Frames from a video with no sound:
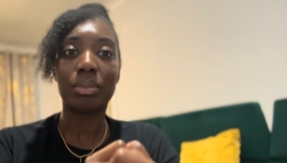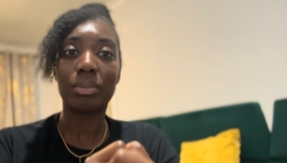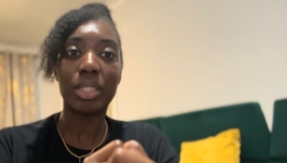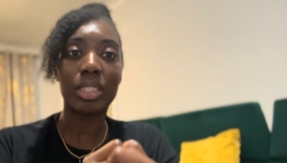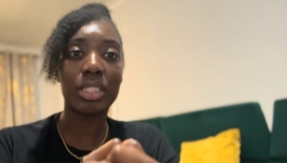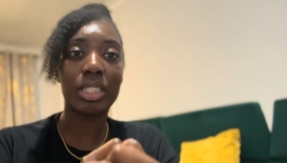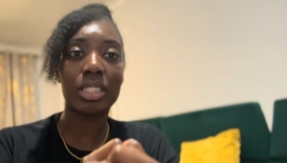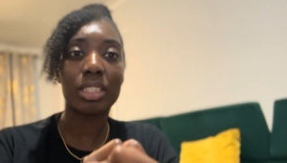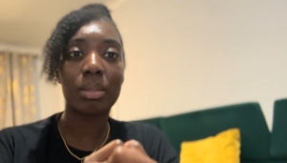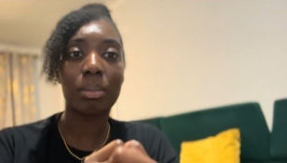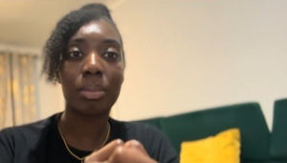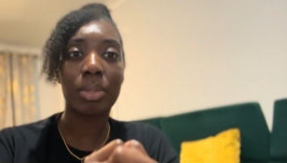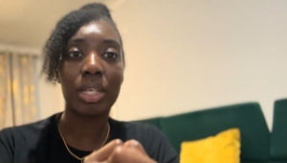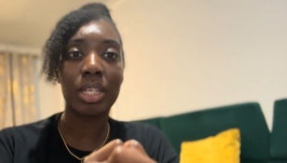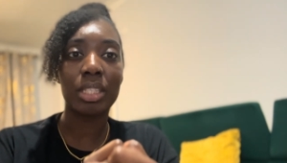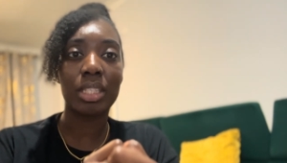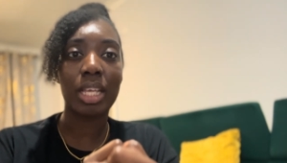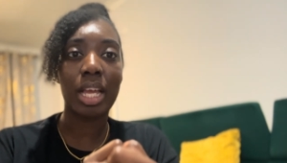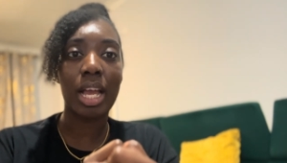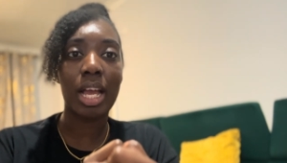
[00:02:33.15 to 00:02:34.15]
Is it
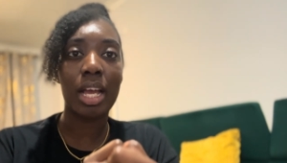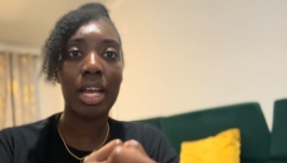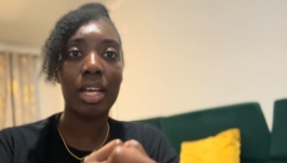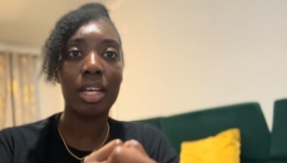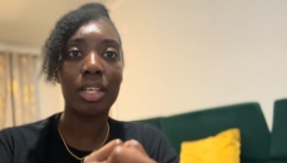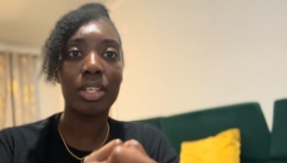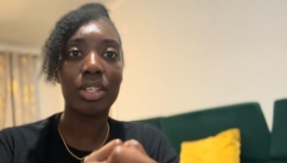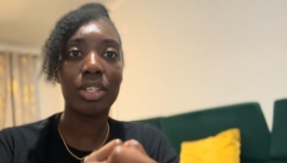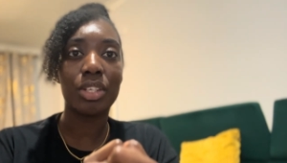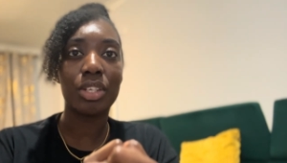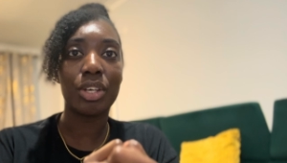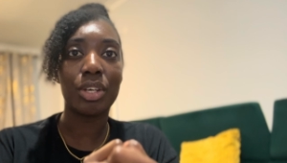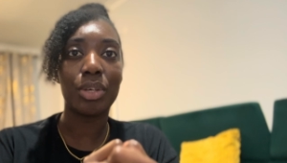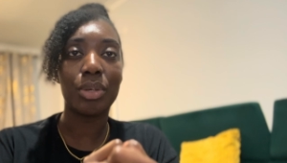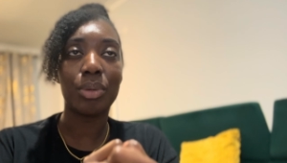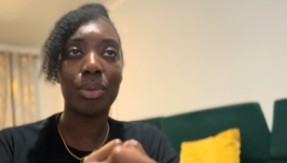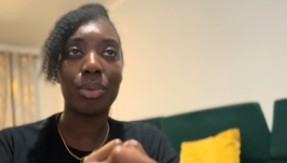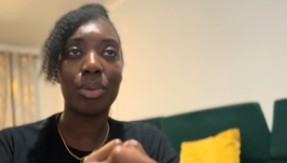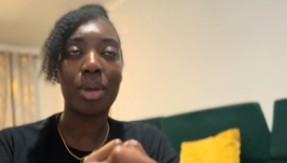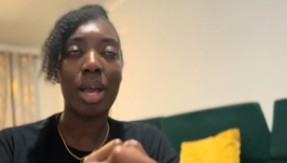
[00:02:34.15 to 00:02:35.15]
something that,
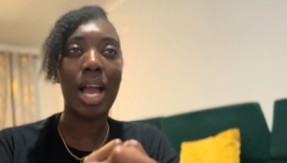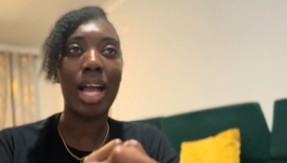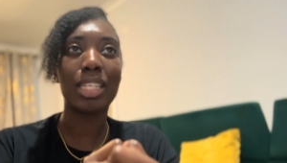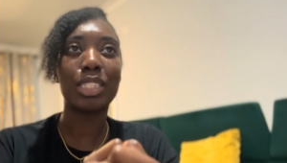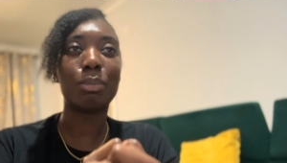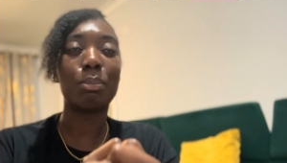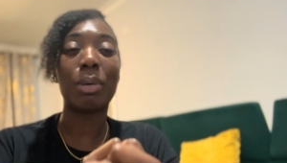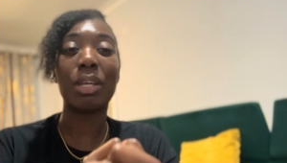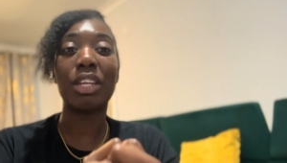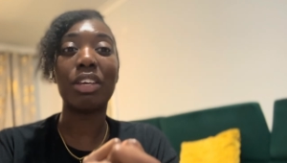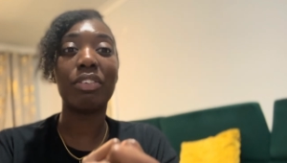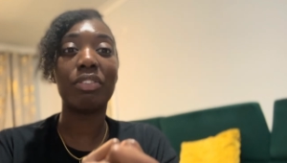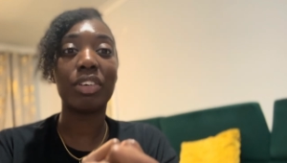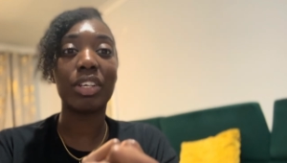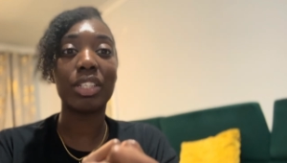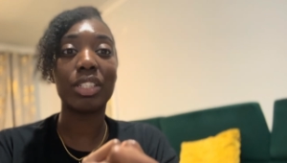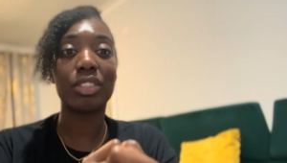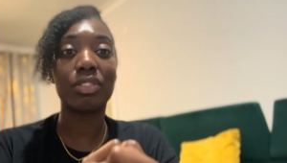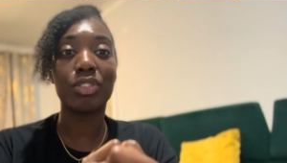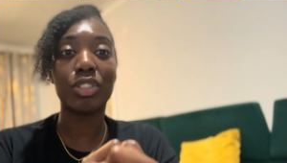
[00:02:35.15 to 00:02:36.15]
has
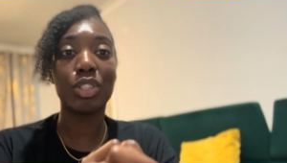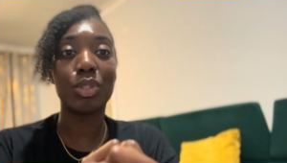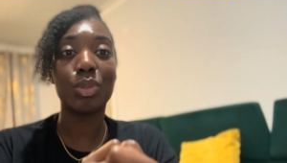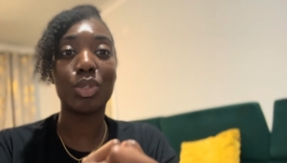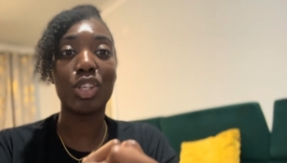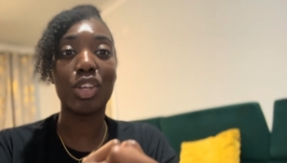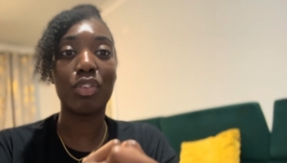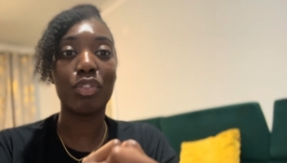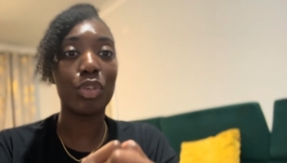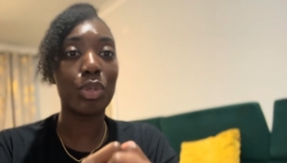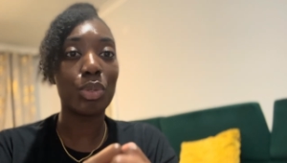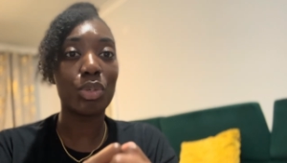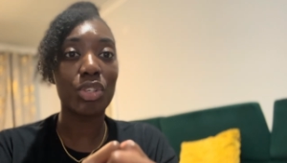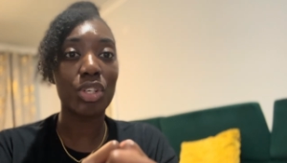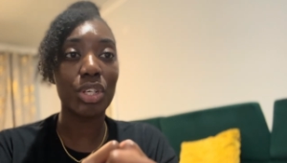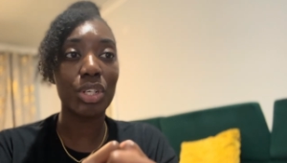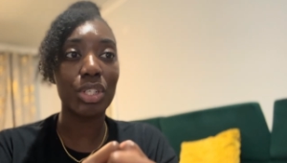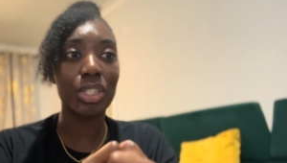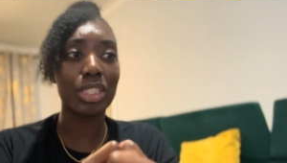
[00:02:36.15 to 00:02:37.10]
benefits for you in the future?